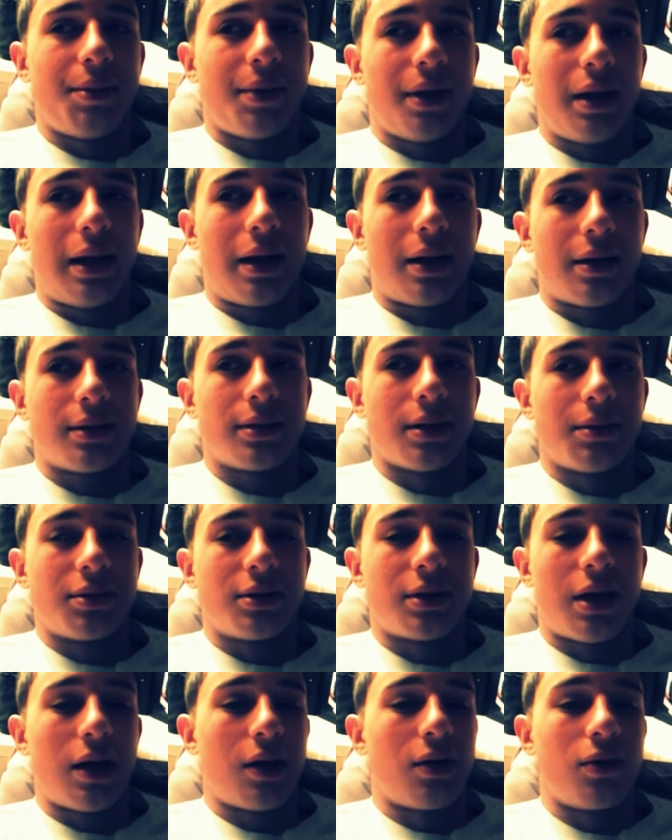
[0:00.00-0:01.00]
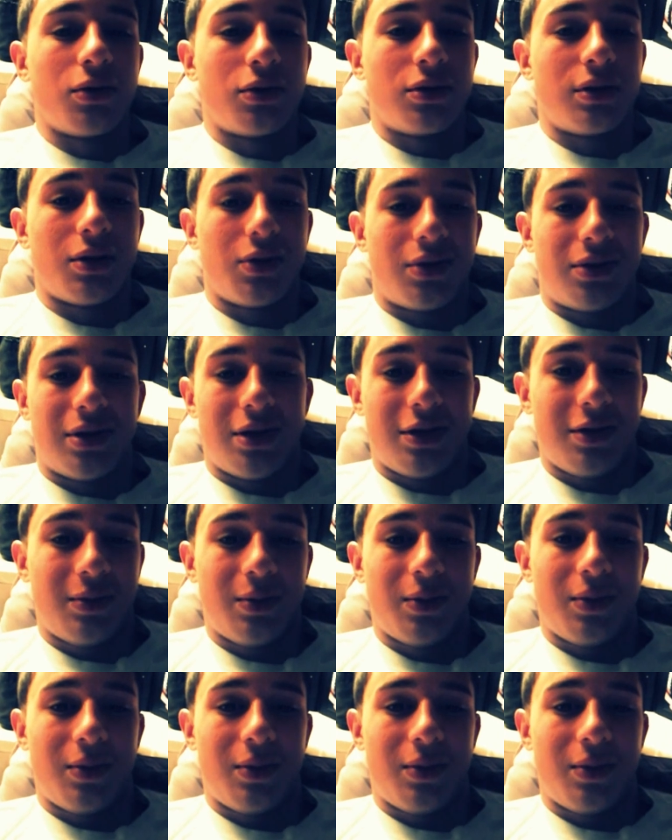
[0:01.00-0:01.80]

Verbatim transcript: I'm a, uh, like some psycho and such shit.